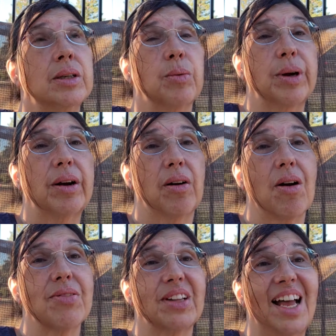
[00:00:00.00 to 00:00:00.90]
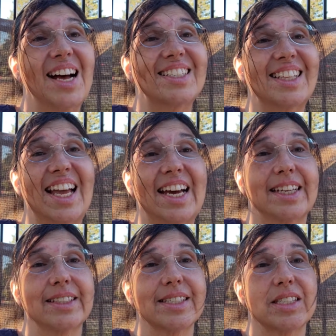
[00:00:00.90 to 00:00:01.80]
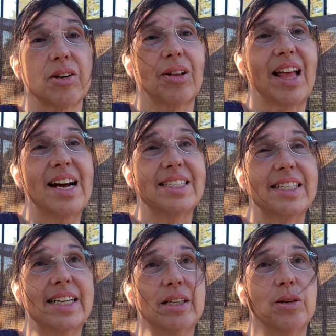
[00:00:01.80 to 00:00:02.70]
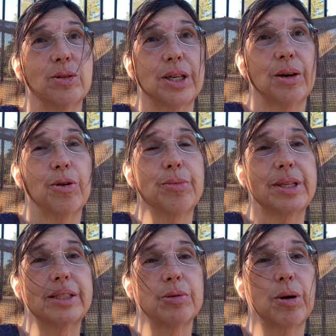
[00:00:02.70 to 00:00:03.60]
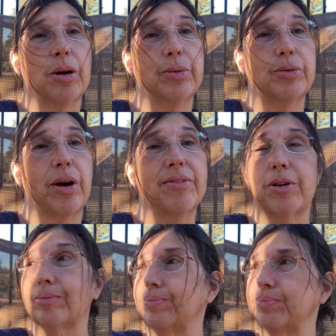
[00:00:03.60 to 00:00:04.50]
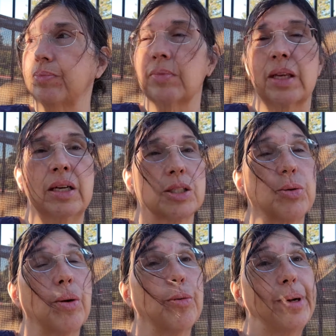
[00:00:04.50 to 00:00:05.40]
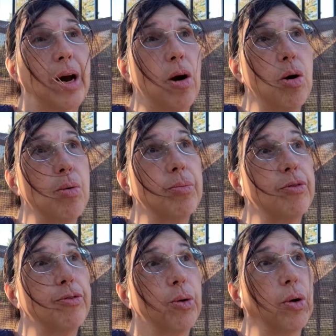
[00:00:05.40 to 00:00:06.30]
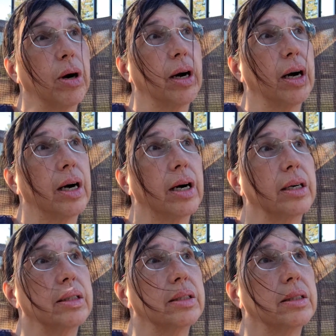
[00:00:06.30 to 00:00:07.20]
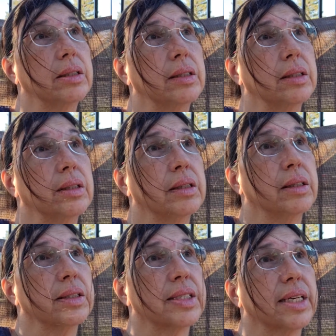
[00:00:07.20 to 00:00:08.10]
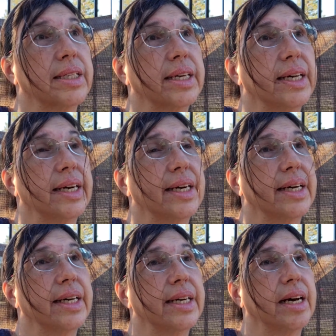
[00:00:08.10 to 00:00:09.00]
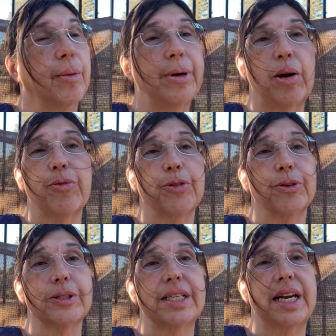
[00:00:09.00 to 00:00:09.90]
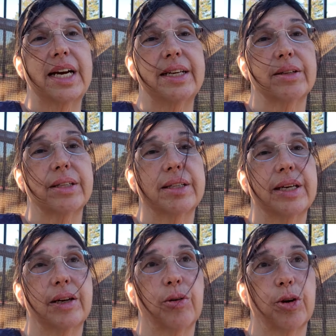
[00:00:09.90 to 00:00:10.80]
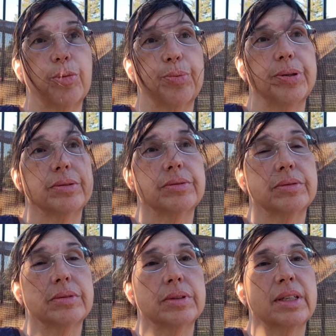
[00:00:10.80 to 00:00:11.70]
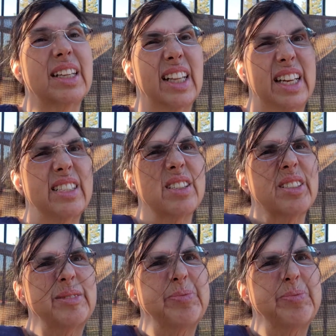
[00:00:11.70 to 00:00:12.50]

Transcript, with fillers: We are on the last leg. This is our last night in a hotel room, and then tomorrow we drive home. So I will be home for Sunday. I'll be home for Thursday night, Nick Group, at least.